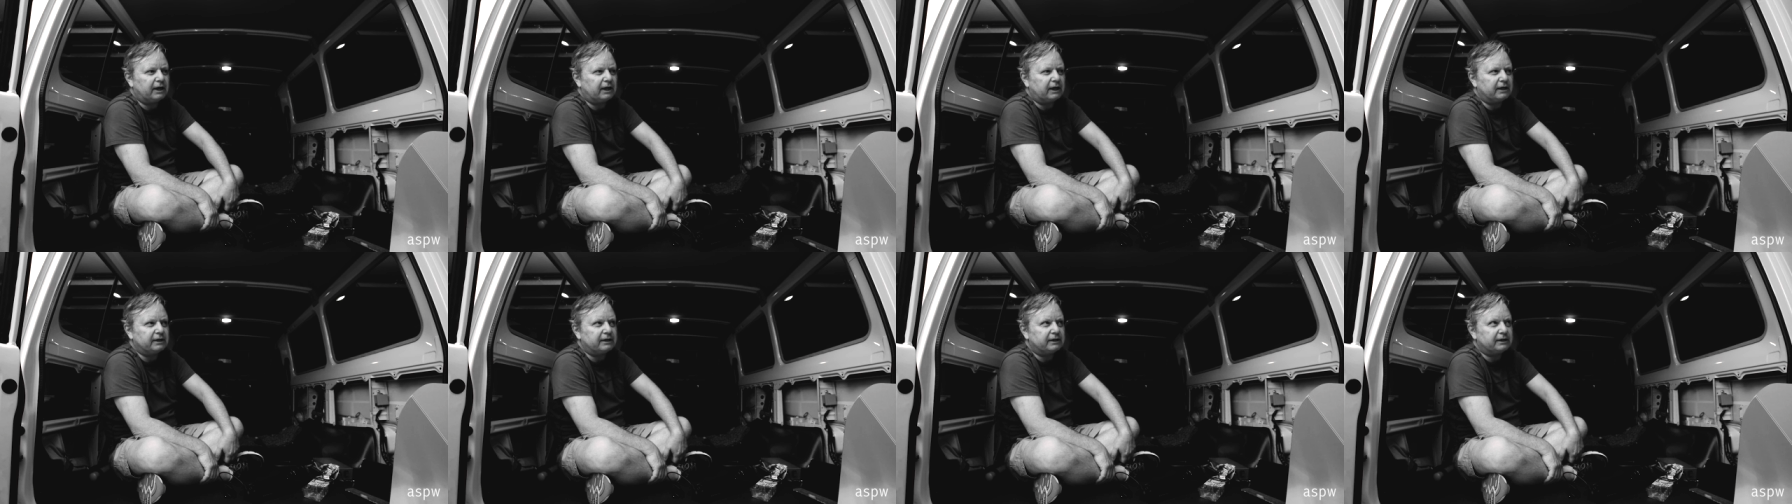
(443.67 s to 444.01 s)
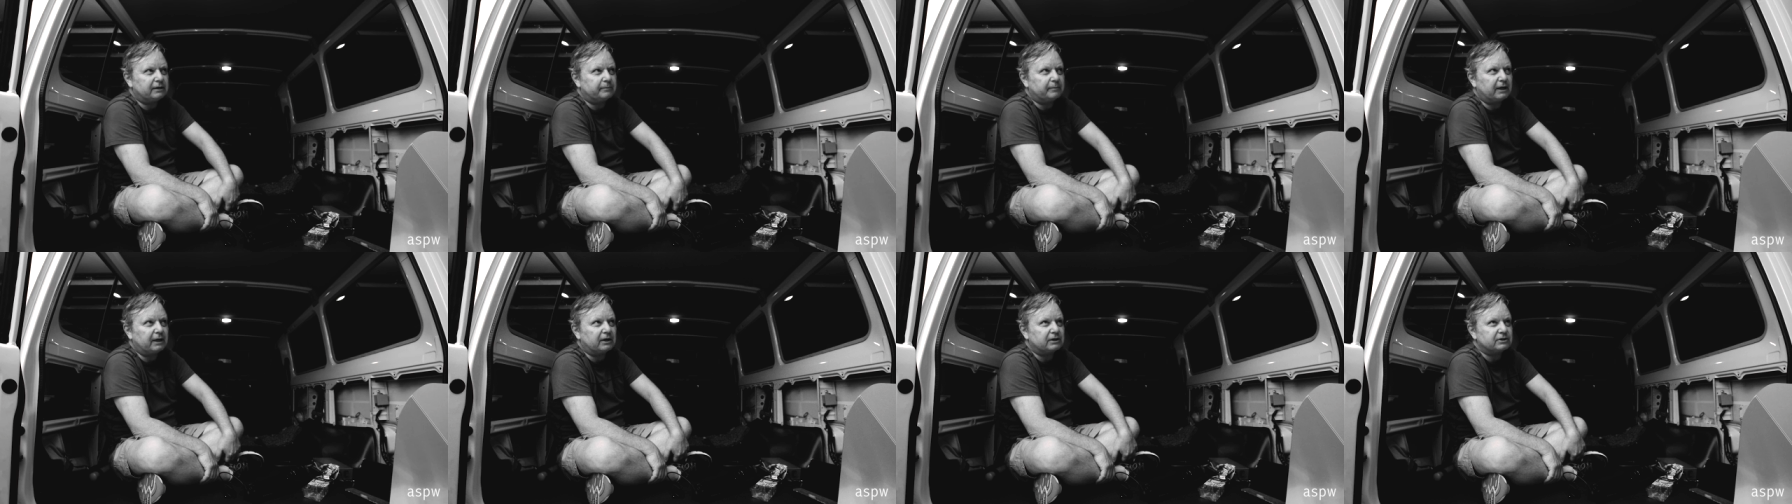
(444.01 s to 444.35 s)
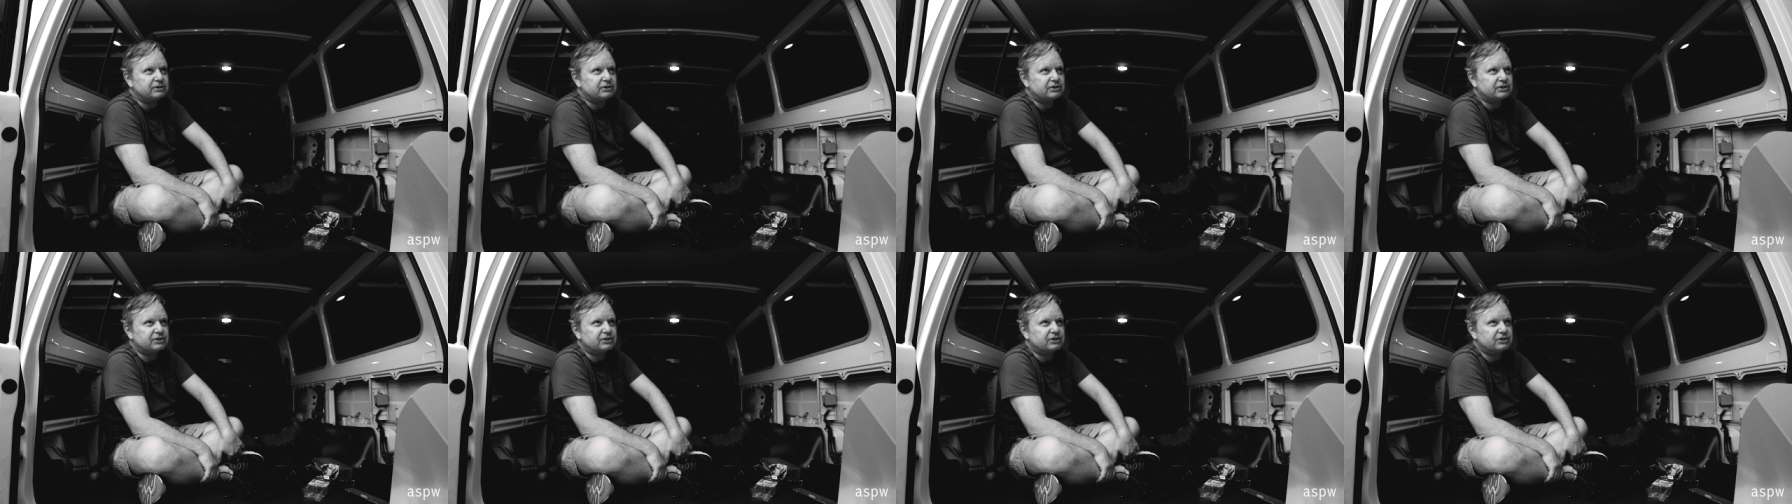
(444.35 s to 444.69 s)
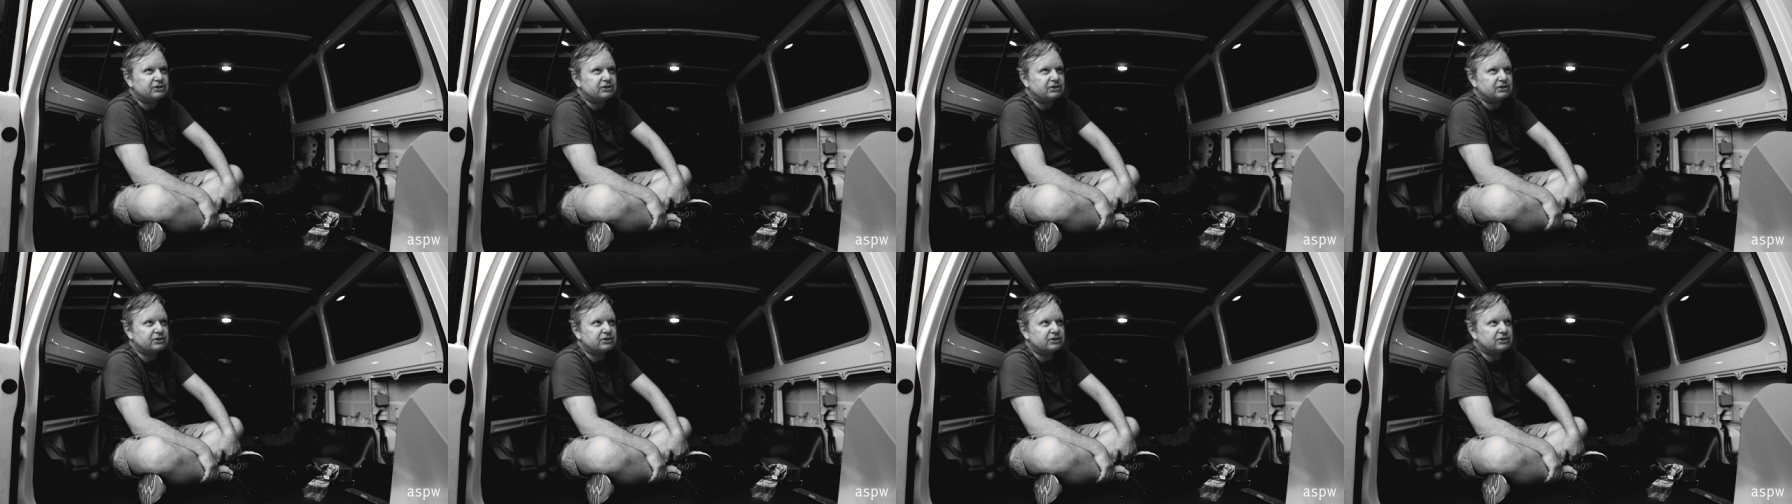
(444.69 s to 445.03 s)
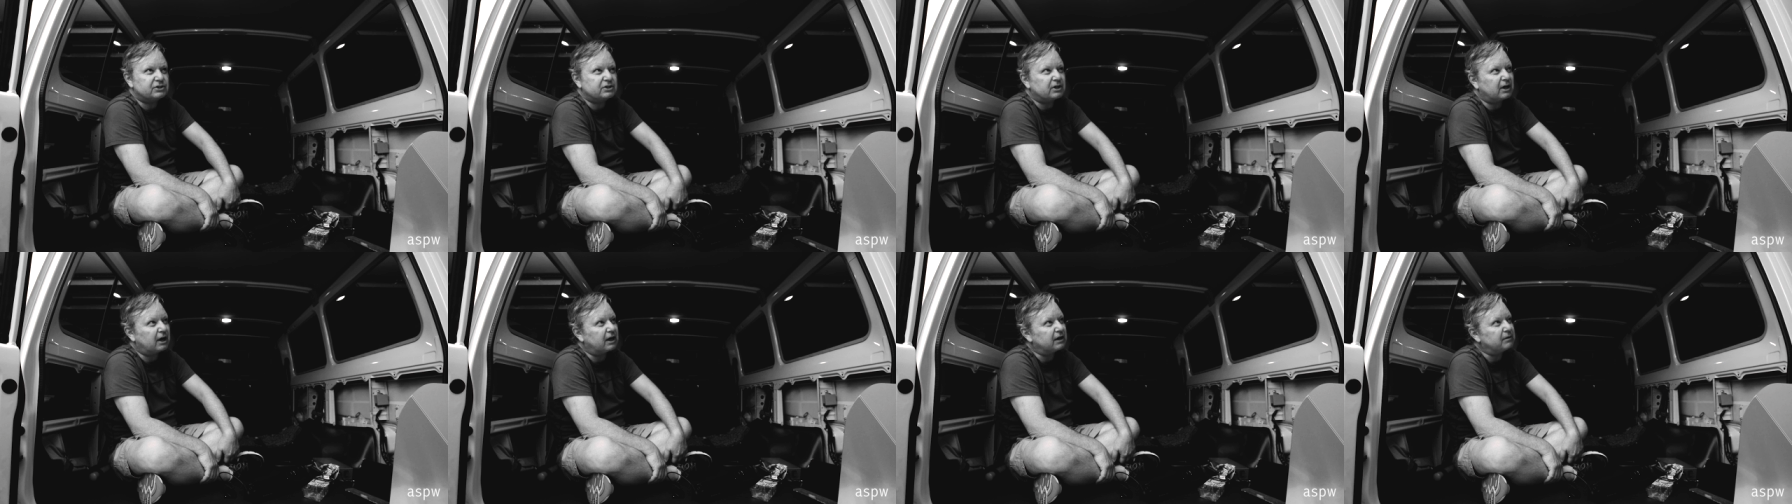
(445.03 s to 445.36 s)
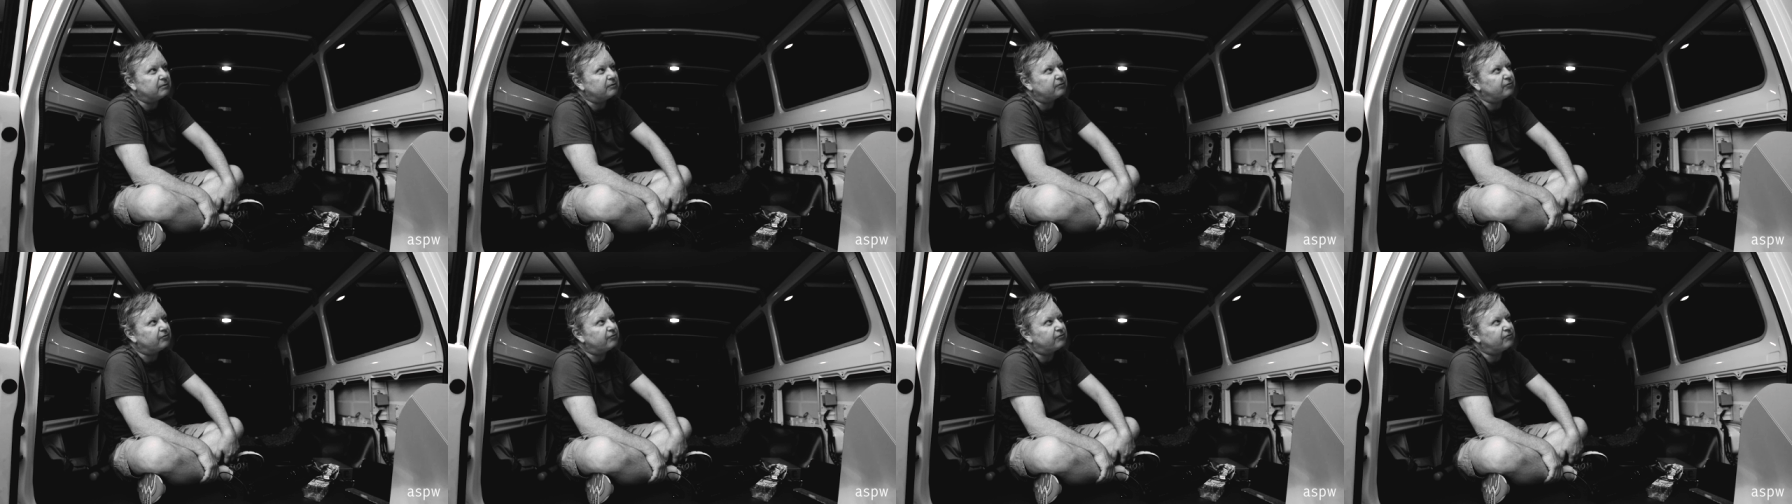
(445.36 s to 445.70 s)
I did about I
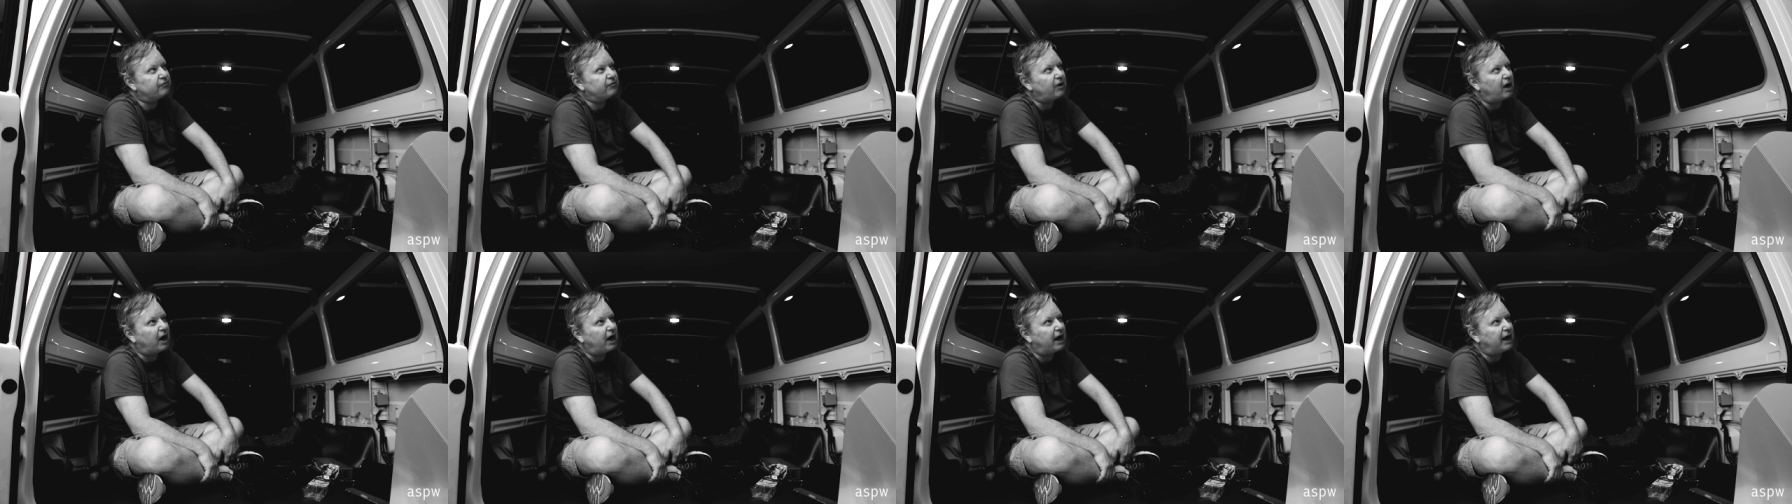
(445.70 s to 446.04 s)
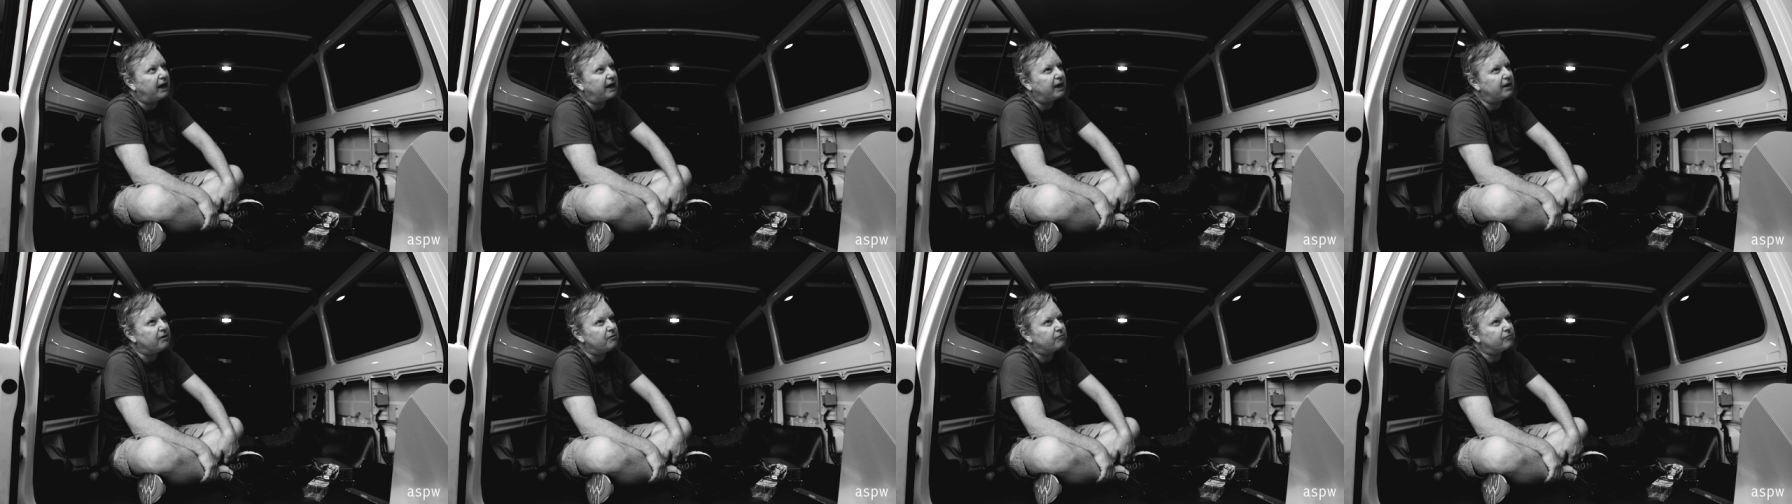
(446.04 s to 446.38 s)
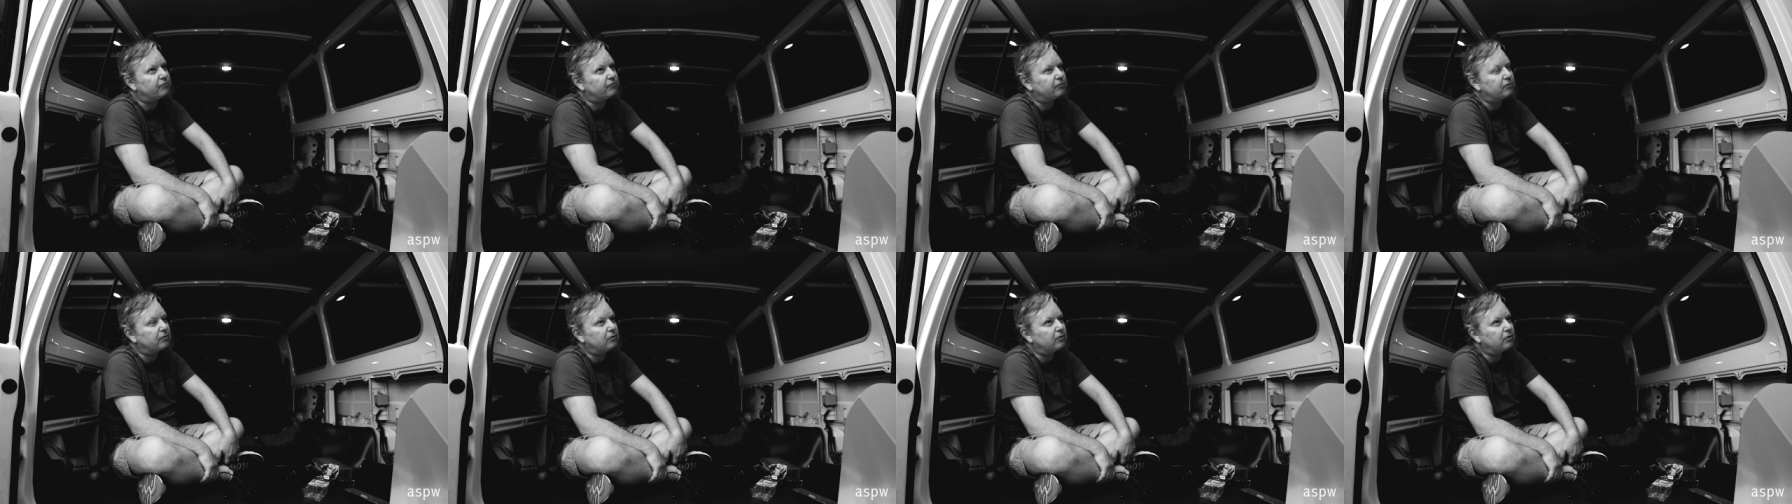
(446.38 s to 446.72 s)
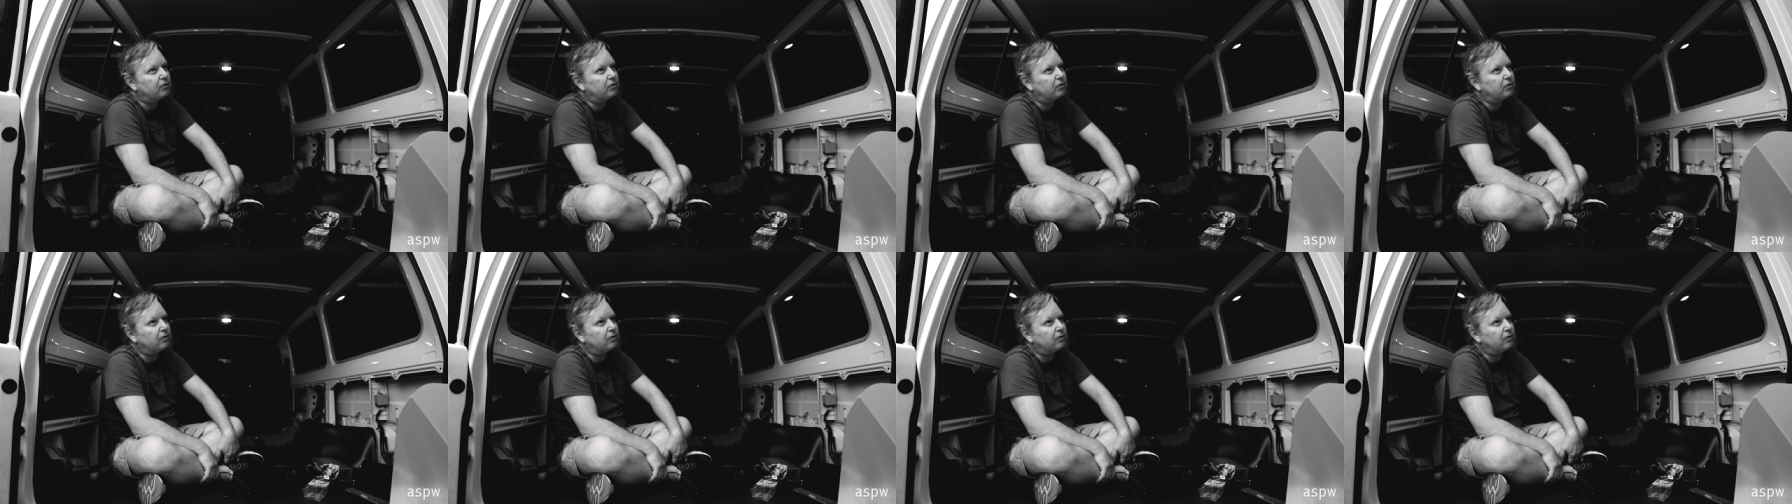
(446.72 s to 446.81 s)
did five,